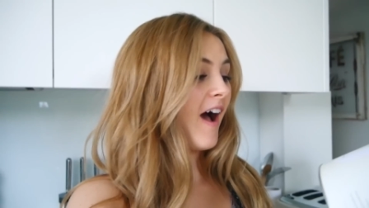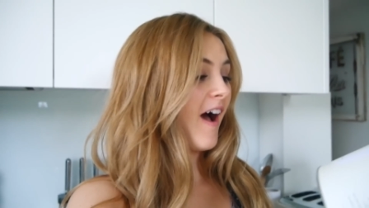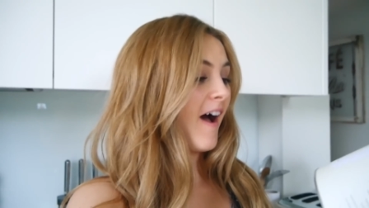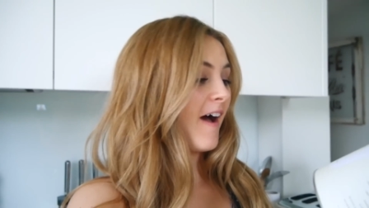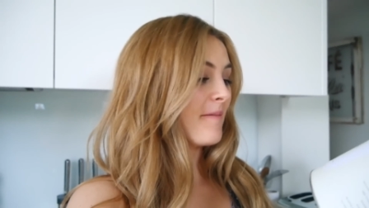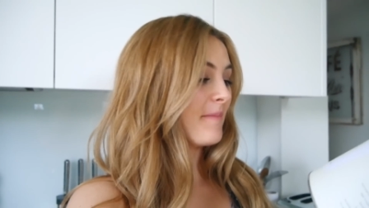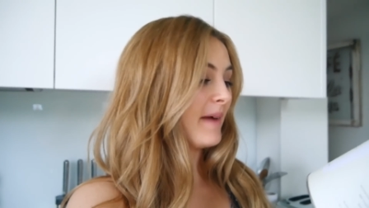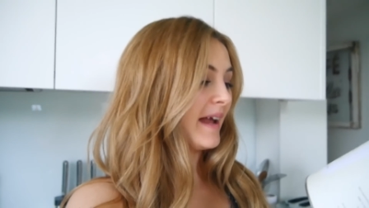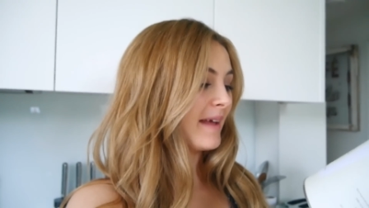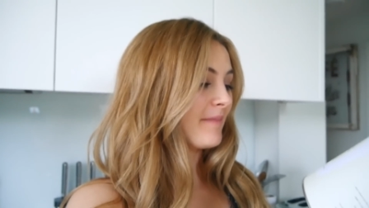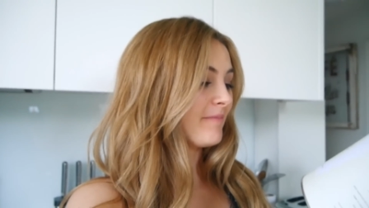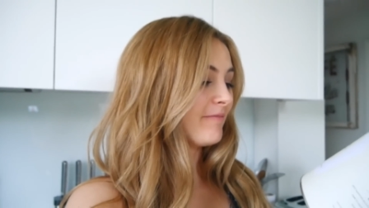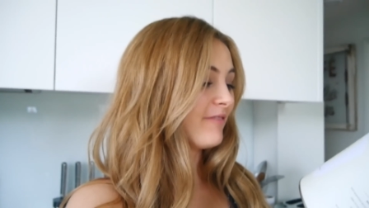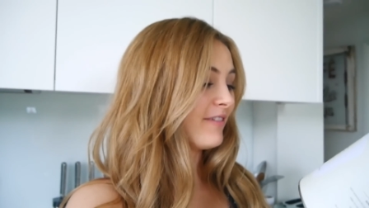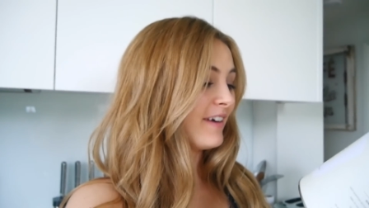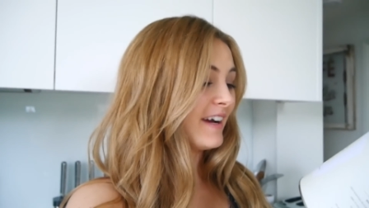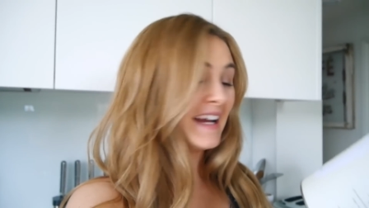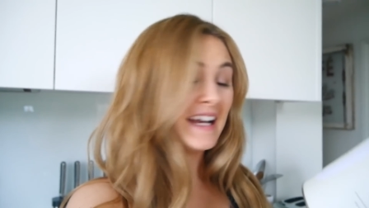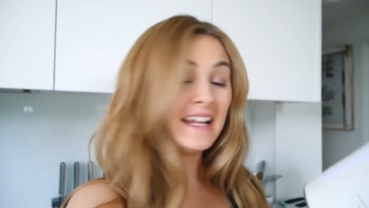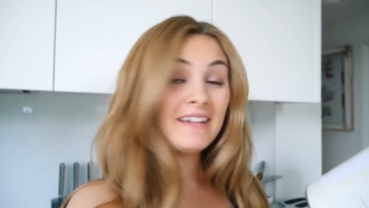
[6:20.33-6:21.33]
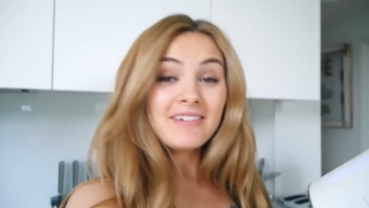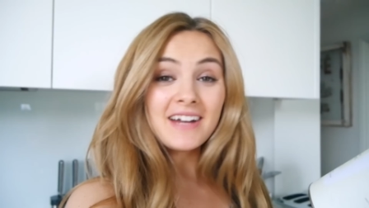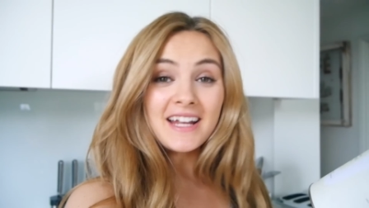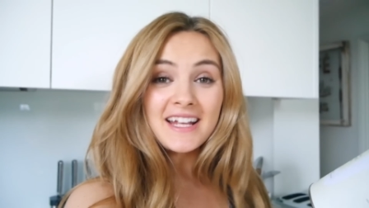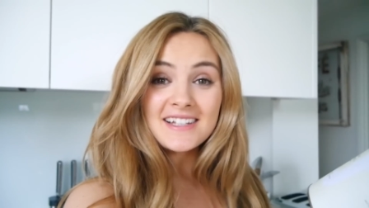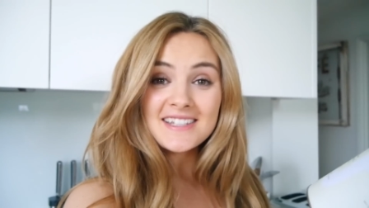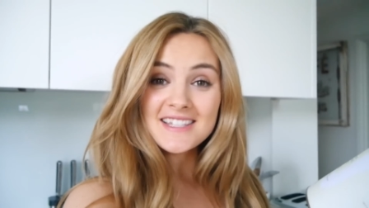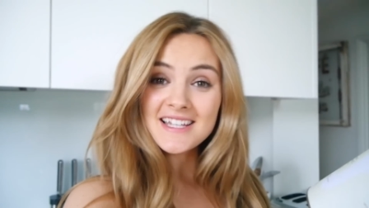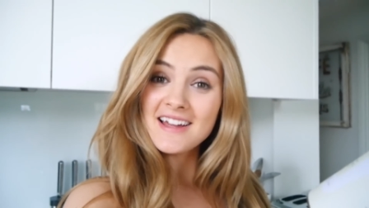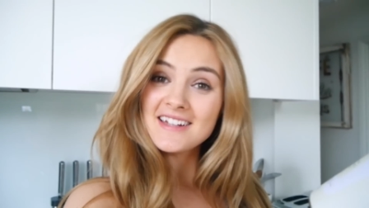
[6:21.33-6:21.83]
And I'm
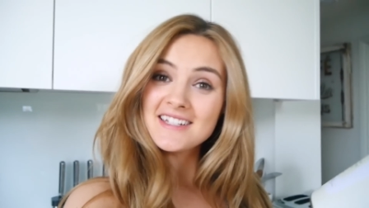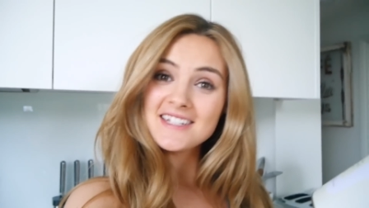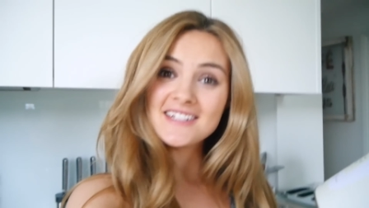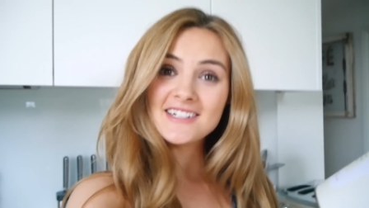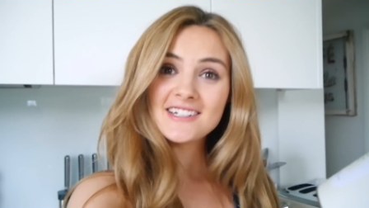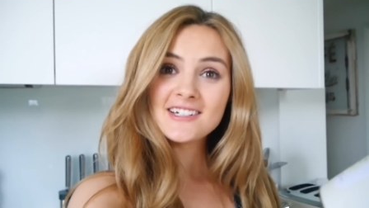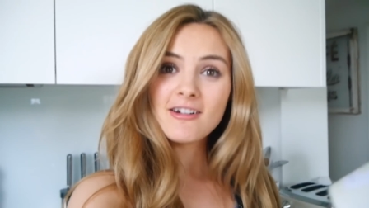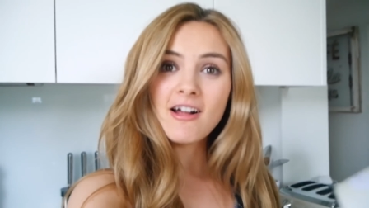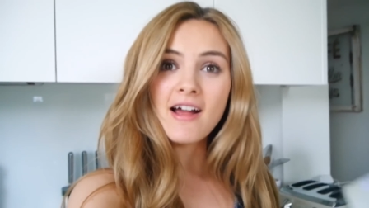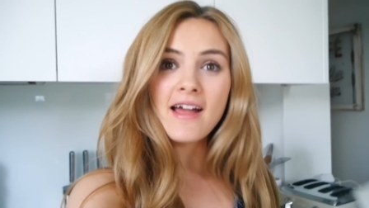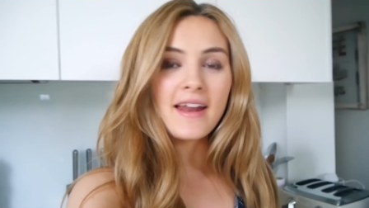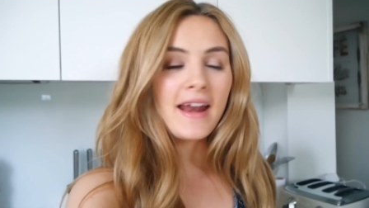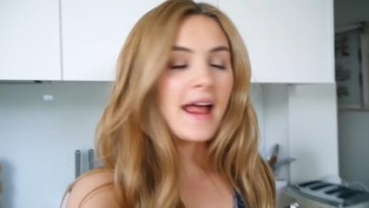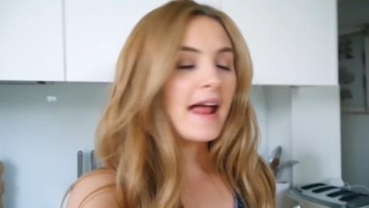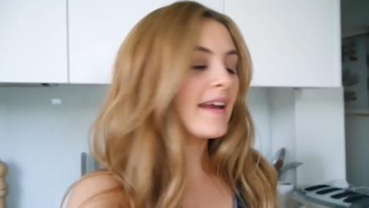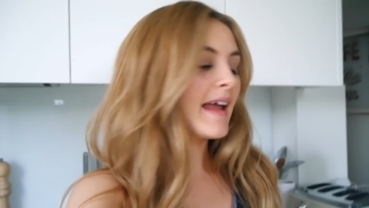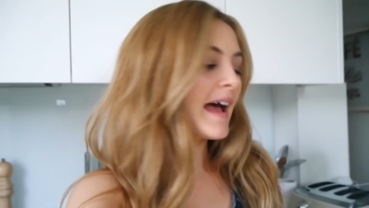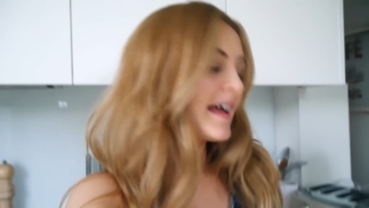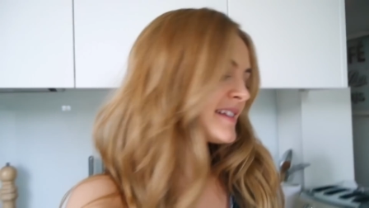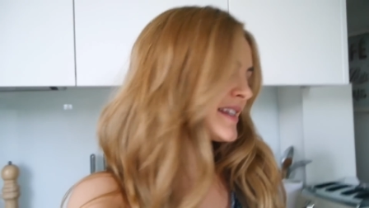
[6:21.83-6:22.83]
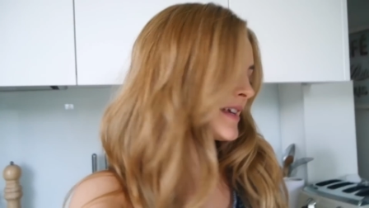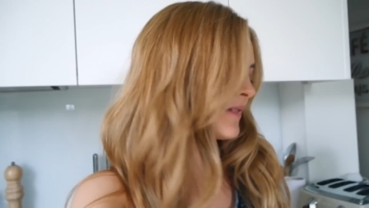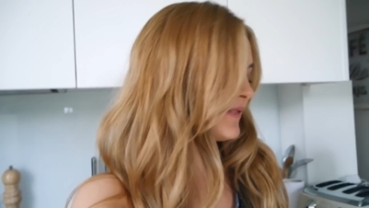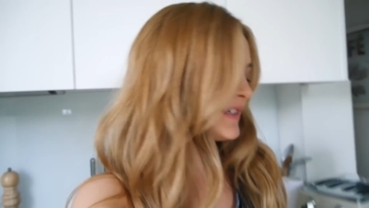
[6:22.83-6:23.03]
really excited to try it. And as